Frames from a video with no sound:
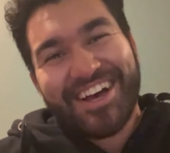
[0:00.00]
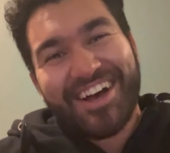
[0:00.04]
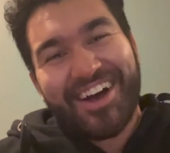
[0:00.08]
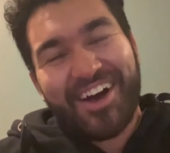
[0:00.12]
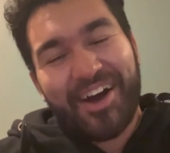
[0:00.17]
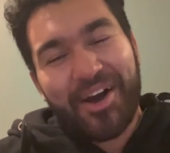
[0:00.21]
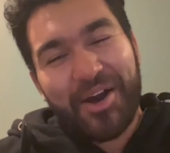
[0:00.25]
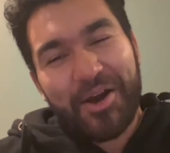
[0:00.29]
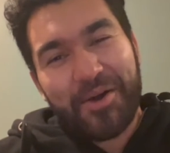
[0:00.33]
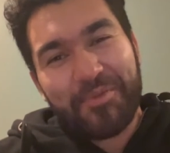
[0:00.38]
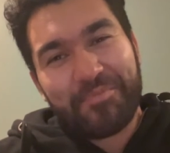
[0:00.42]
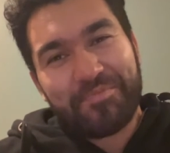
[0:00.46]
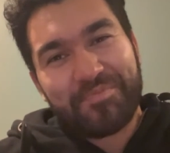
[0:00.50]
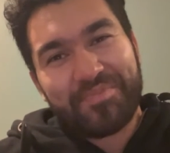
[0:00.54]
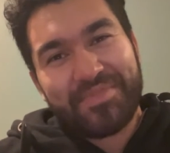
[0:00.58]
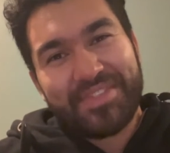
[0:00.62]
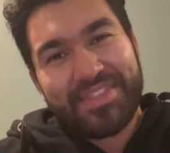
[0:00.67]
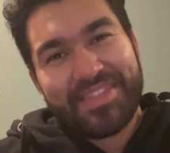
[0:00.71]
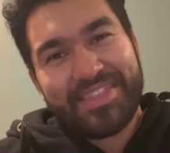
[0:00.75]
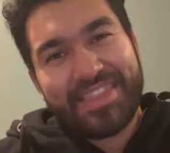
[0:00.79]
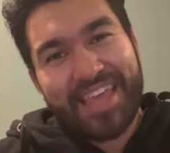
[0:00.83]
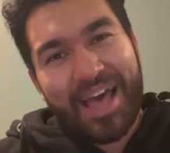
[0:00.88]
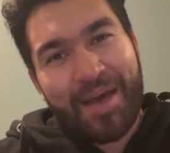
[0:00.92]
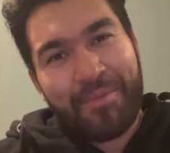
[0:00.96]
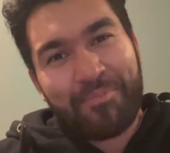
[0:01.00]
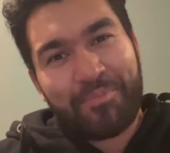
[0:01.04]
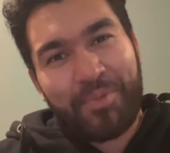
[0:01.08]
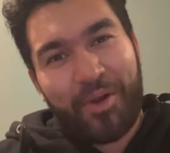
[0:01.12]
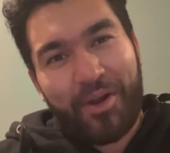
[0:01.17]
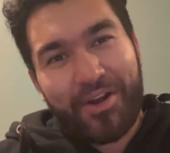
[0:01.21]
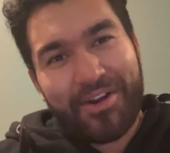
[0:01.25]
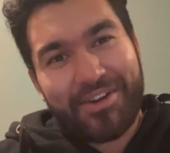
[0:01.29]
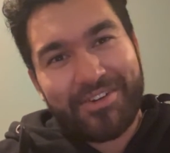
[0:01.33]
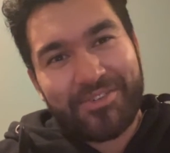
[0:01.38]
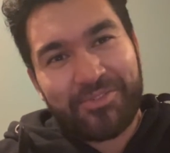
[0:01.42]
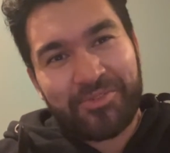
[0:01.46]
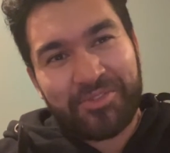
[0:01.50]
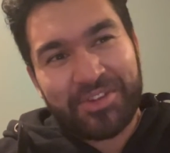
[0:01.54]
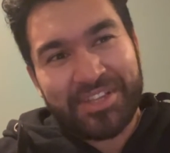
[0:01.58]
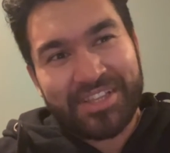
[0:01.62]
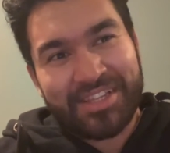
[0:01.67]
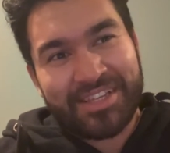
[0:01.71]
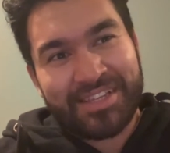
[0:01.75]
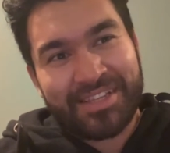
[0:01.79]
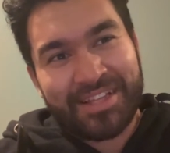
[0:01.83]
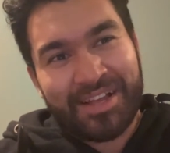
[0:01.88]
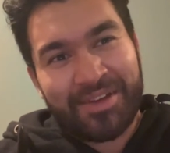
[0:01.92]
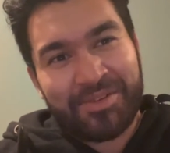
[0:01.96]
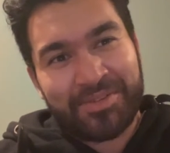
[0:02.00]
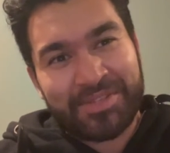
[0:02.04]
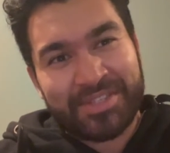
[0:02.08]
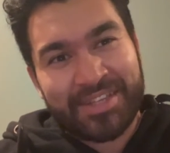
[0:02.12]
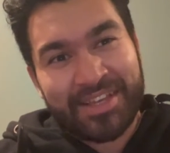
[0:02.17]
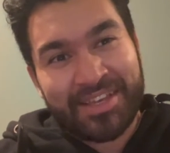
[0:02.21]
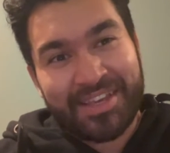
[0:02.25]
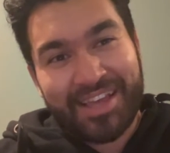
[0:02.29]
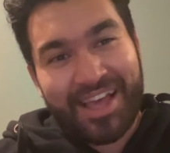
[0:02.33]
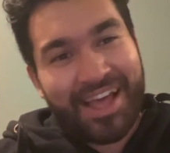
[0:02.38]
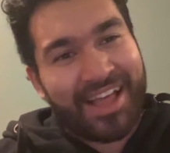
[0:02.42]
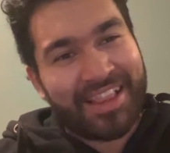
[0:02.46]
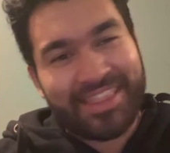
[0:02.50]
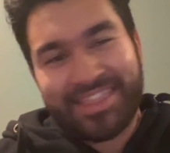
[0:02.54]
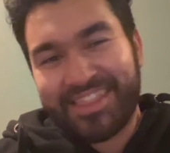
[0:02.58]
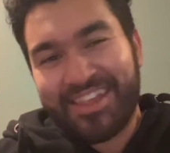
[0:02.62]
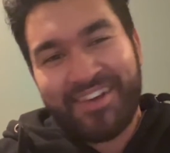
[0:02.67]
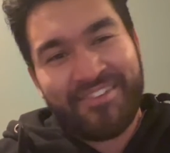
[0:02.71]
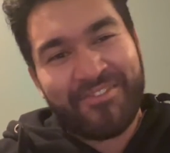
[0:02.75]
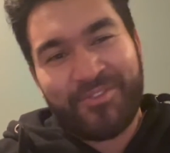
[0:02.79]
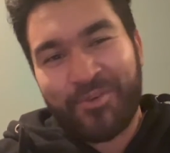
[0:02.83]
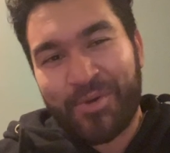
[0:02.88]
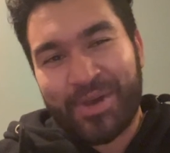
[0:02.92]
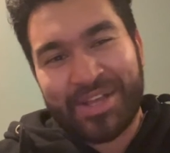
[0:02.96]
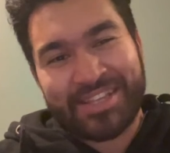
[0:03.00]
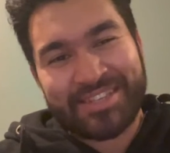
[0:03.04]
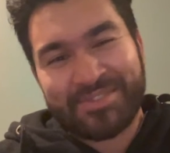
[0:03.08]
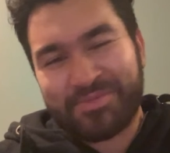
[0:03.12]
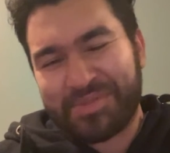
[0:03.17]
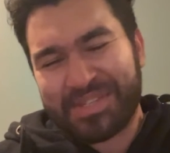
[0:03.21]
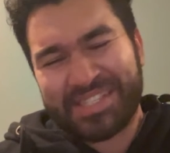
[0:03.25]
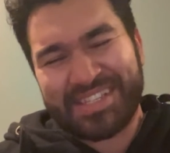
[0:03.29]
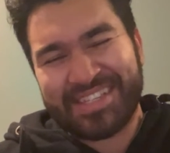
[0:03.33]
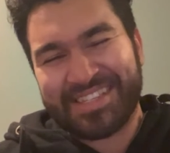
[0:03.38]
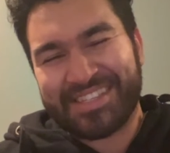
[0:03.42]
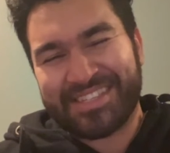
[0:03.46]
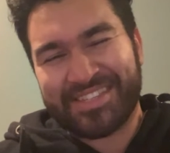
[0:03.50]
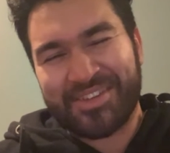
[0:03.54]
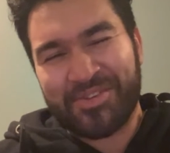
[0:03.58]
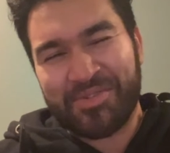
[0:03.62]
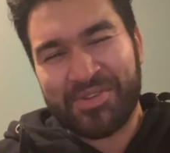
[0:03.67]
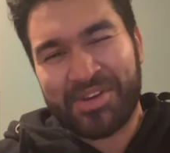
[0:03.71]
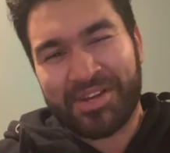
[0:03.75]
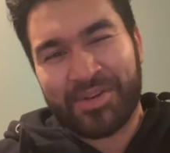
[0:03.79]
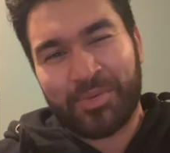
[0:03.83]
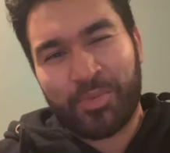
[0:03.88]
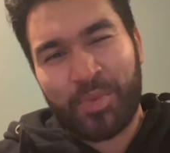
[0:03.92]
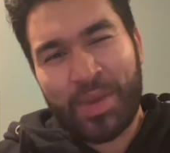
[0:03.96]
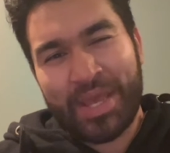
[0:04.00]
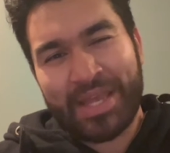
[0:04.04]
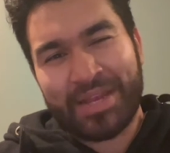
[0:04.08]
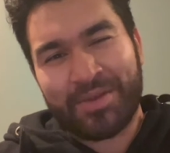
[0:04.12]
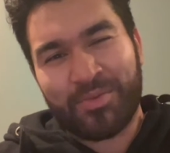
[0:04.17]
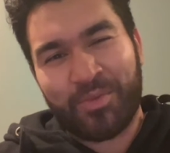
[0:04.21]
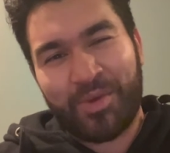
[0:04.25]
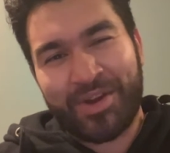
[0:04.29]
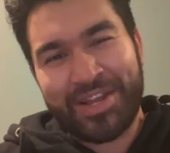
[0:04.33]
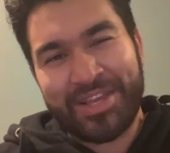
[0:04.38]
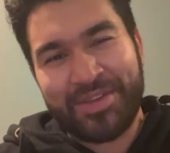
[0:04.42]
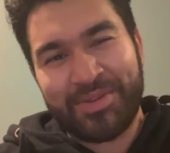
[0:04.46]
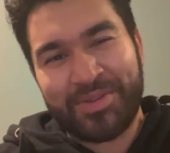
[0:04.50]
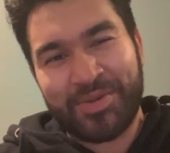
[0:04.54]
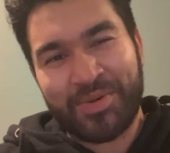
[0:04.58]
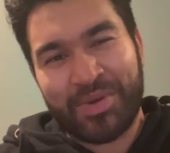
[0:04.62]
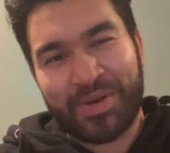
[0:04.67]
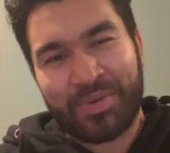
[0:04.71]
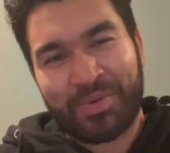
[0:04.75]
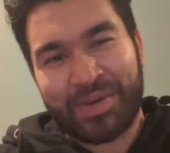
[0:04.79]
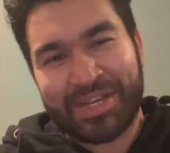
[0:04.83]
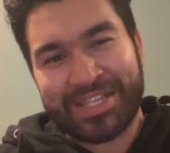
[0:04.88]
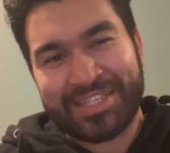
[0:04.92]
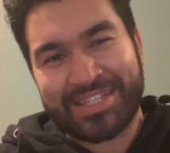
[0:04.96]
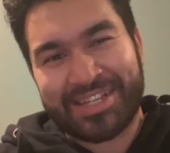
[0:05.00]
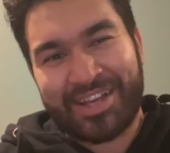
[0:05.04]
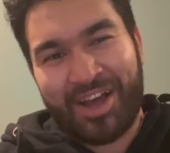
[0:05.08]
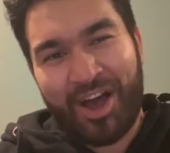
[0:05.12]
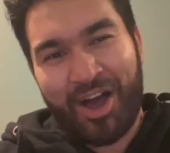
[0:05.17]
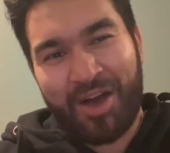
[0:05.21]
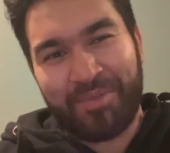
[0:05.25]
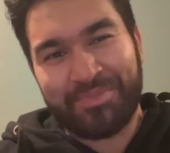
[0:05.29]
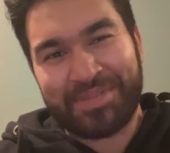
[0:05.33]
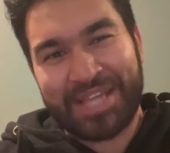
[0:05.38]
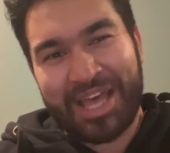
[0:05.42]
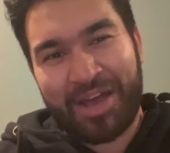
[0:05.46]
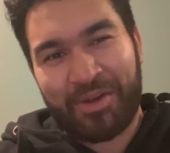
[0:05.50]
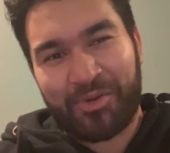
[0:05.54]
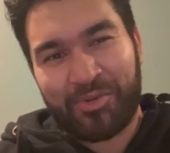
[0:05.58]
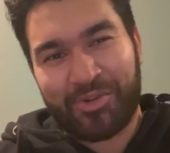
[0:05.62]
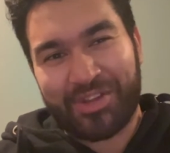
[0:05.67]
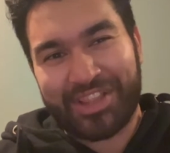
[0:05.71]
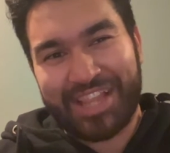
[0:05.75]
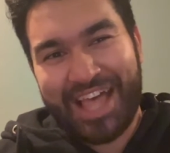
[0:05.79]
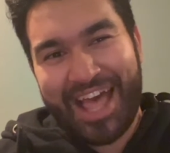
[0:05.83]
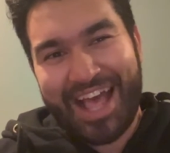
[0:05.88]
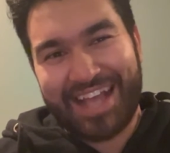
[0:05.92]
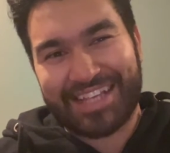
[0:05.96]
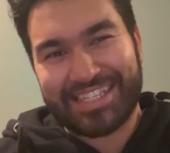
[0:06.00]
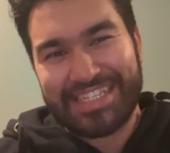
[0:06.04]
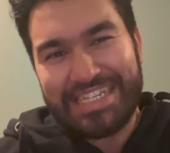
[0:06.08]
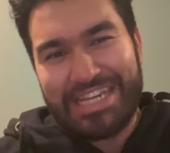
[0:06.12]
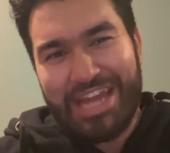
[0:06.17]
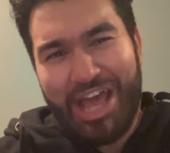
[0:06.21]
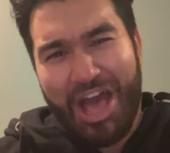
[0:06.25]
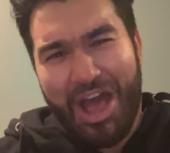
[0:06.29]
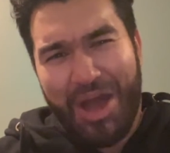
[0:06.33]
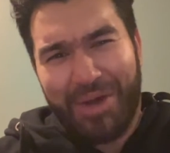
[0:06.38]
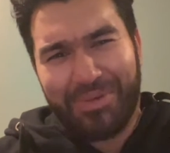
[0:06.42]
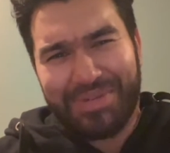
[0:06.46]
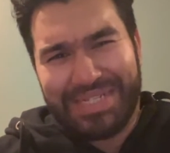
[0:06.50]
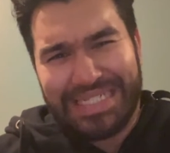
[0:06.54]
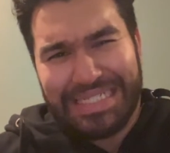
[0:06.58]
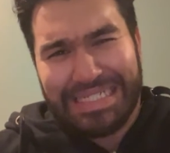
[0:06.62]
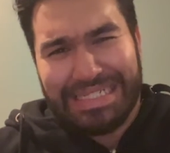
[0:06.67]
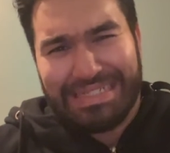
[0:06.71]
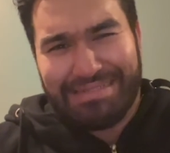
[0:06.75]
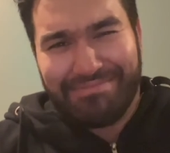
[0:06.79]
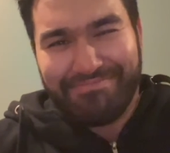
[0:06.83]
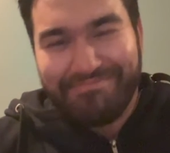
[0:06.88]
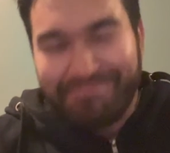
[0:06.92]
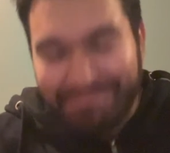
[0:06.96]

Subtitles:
That part really, I was like, I love Wes. Wes is so good. Wait, what are you doing, Wes? Calm down, relax. No, no.